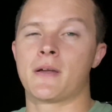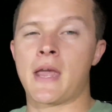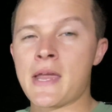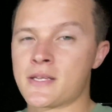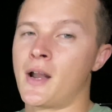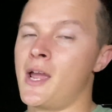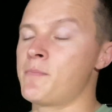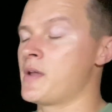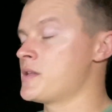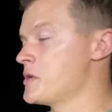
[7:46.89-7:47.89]
the case that I had
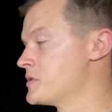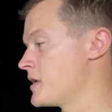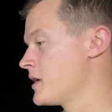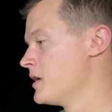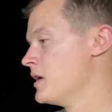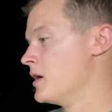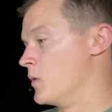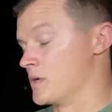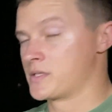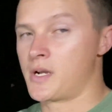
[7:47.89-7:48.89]
been using
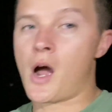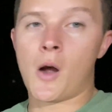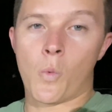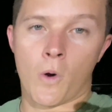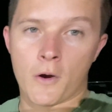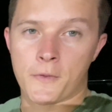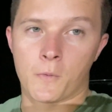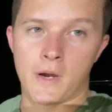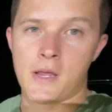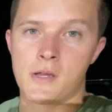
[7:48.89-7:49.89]
was not worth
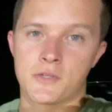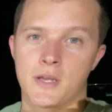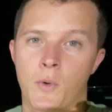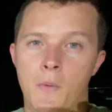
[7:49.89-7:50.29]
reusing.